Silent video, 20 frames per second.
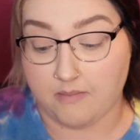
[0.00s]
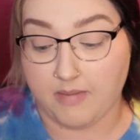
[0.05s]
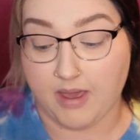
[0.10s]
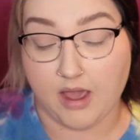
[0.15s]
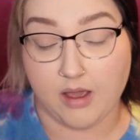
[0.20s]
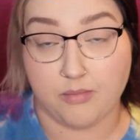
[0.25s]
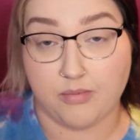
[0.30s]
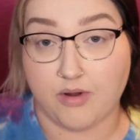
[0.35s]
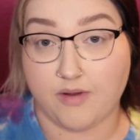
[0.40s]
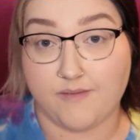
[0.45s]

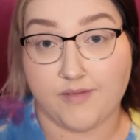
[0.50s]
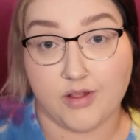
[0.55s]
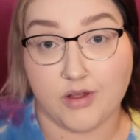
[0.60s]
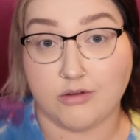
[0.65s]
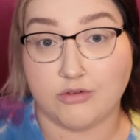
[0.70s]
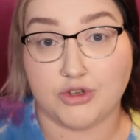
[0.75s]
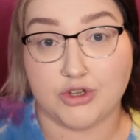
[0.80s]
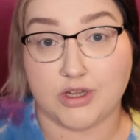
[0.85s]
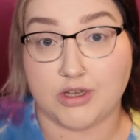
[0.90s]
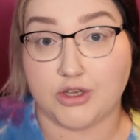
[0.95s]
Makeup
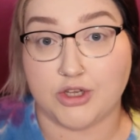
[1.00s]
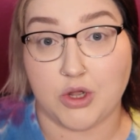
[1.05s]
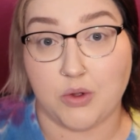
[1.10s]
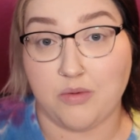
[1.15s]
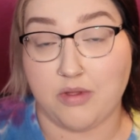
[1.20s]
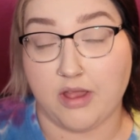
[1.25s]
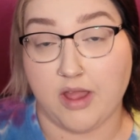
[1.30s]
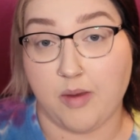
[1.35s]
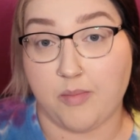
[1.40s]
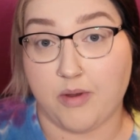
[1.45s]
Revolution,
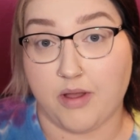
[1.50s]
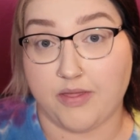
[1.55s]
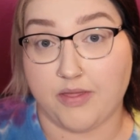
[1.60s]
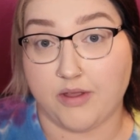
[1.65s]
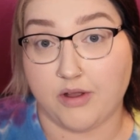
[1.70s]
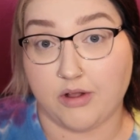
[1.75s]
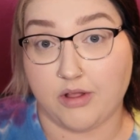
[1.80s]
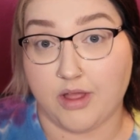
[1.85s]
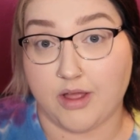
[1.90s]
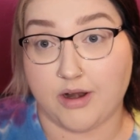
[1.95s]
don't sleep on
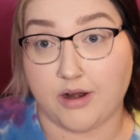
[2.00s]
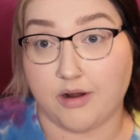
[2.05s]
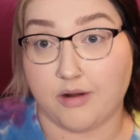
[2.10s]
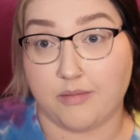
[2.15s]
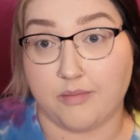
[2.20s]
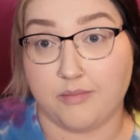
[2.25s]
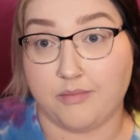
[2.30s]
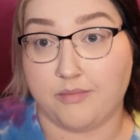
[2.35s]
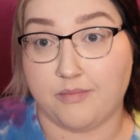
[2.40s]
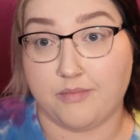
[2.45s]
their
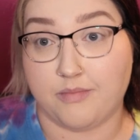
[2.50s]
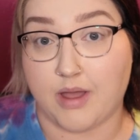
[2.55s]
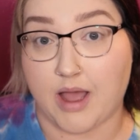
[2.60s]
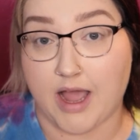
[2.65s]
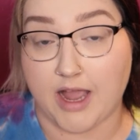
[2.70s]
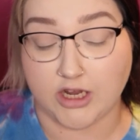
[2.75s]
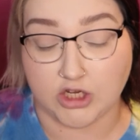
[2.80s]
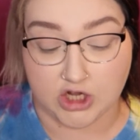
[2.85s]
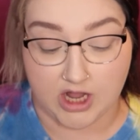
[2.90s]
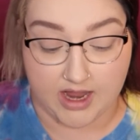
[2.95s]
glitter
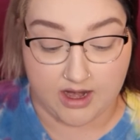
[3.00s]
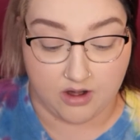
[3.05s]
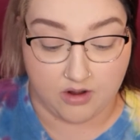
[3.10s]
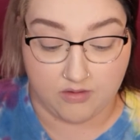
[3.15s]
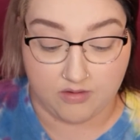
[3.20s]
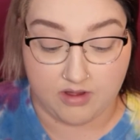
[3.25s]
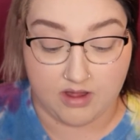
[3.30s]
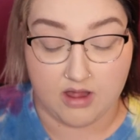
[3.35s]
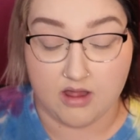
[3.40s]
eyeshadows.